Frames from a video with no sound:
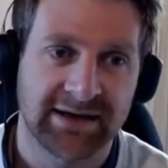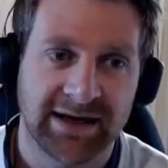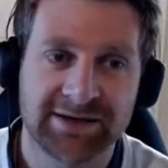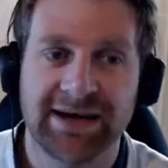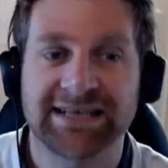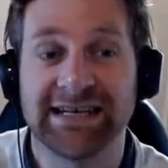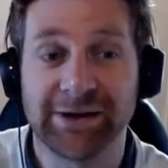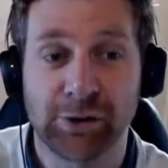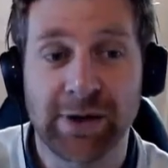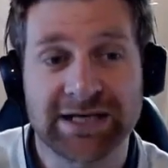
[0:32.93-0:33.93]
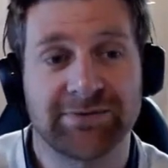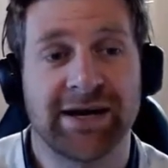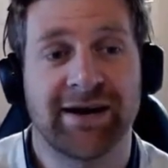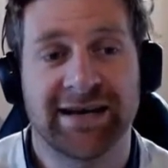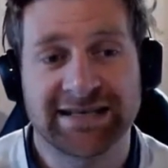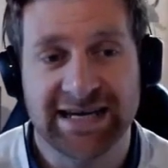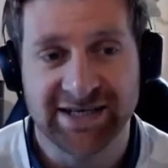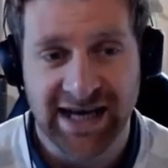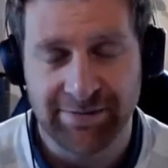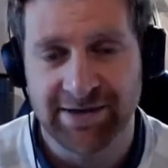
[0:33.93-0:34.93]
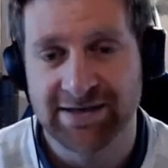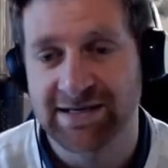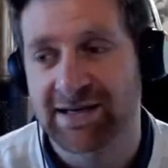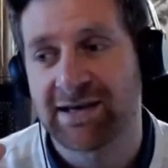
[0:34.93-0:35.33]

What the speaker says: Interacts a little once reionization happens,